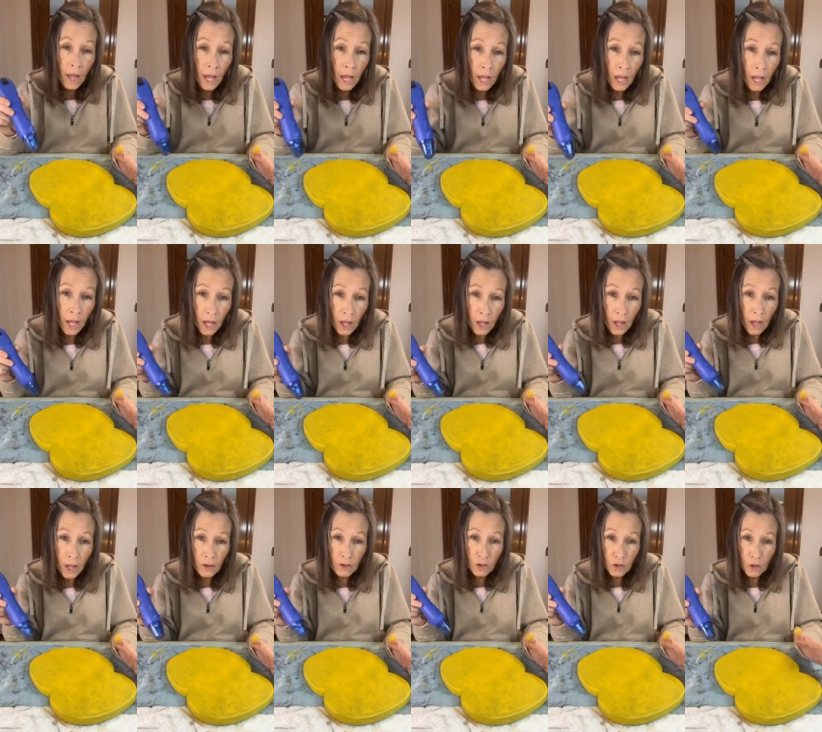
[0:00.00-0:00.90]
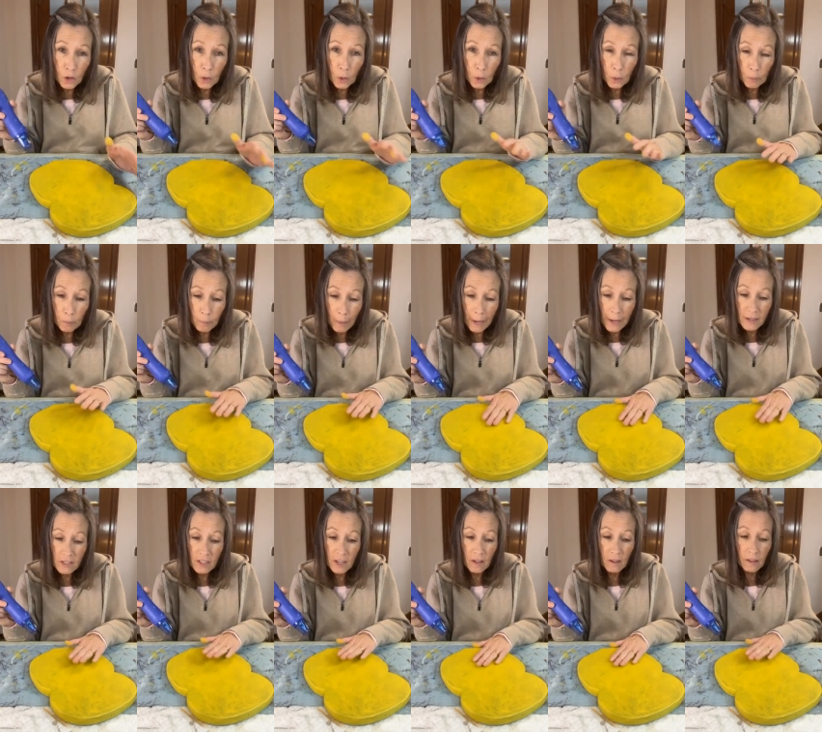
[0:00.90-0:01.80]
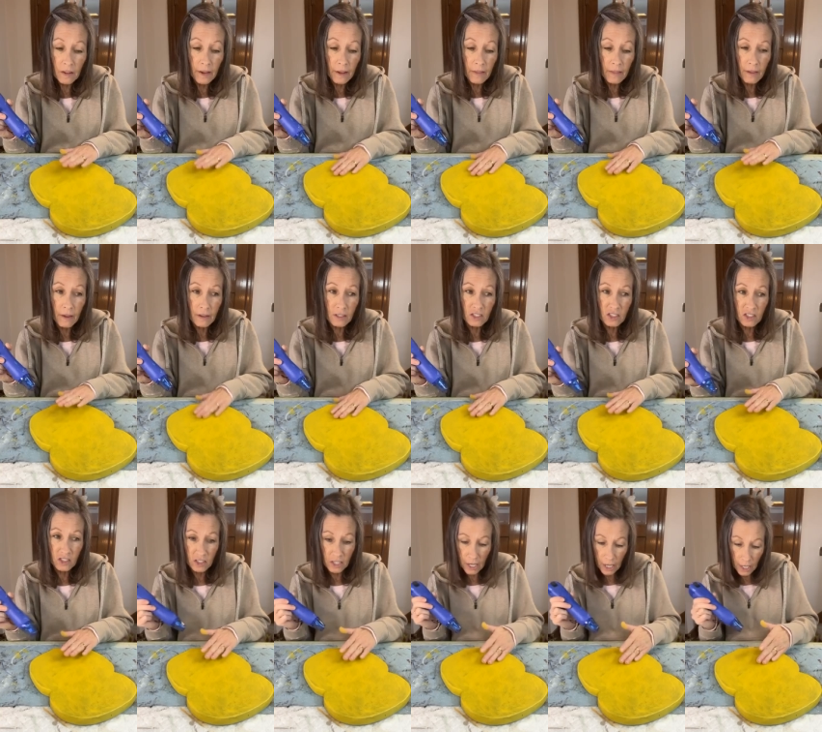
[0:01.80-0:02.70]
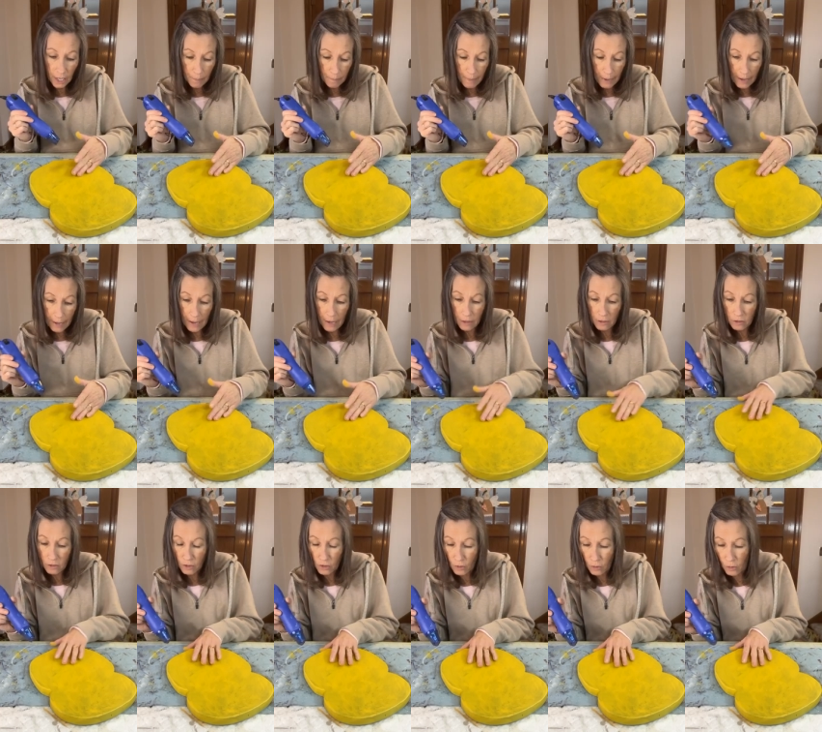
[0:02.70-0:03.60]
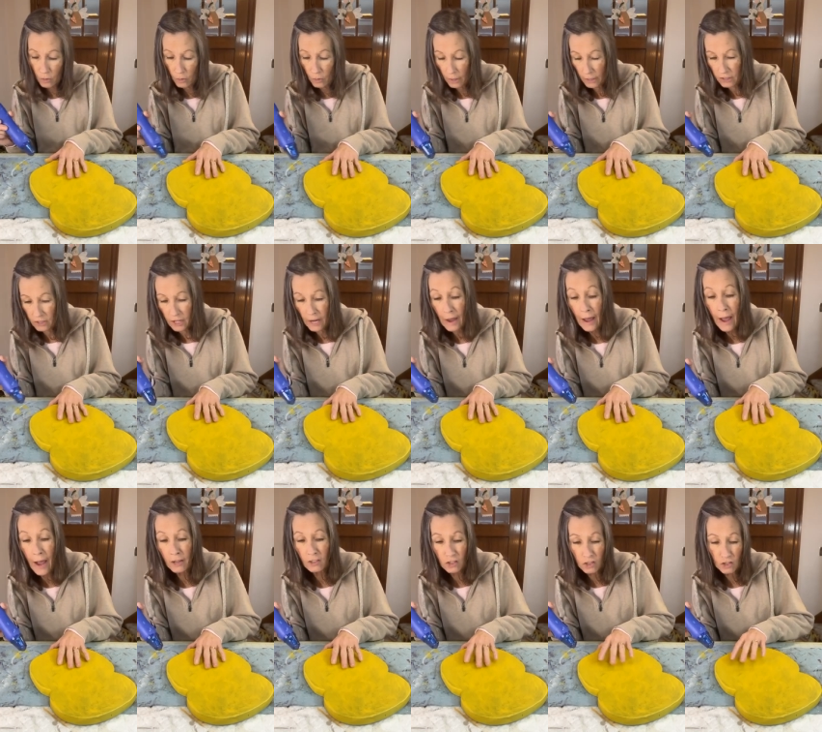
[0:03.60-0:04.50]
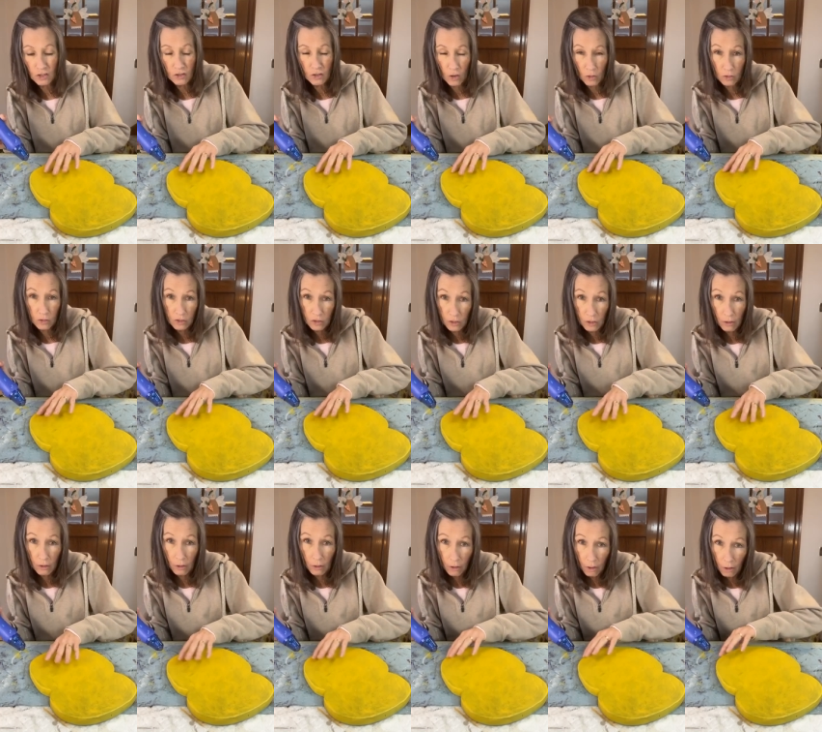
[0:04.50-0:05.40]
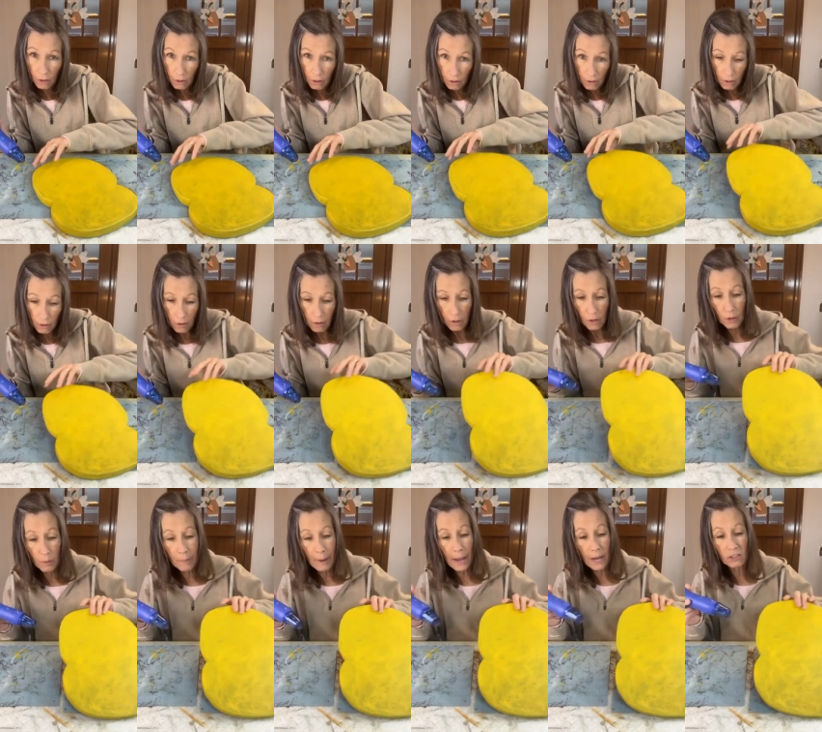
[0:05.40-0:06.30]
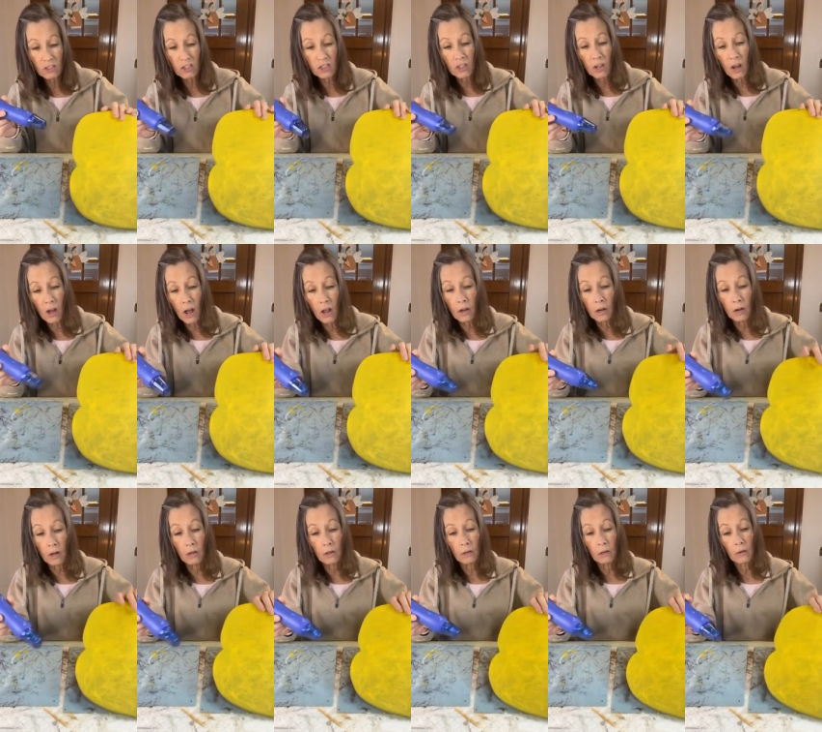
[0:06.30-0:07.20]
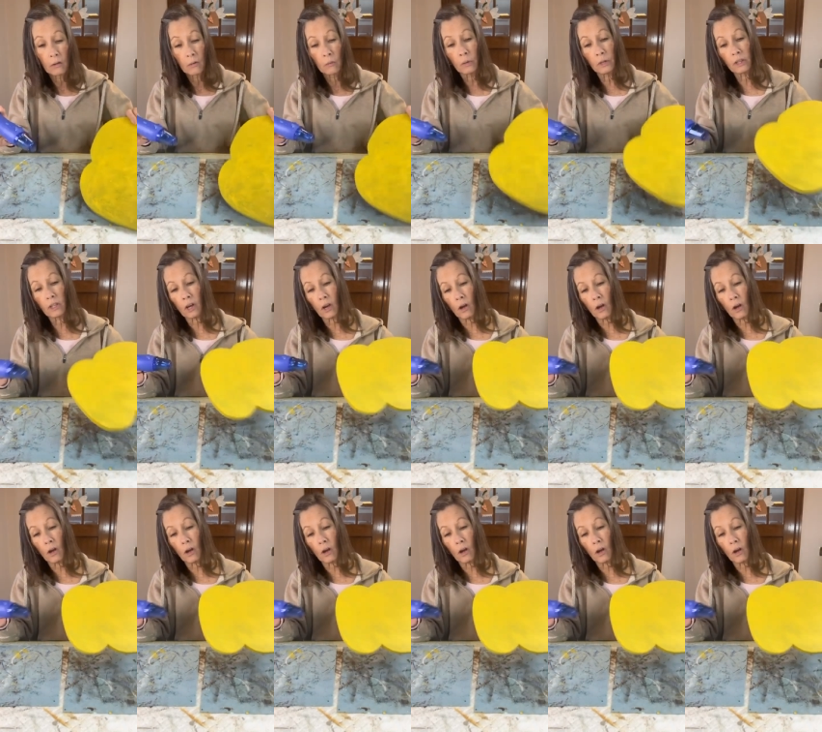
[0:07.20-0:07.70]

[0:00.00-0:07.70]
And you basically, the sticky mat, you attach those little, you match the color with